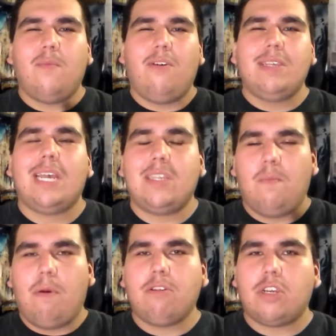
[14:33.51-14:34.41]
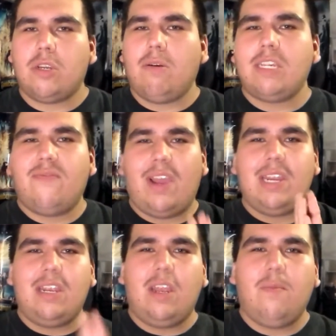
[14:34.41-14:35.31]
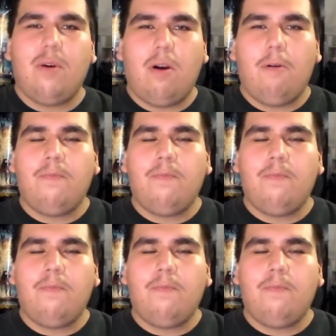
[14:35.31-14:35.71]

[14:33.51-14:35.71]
the movie's as emotional as Finding Nemo,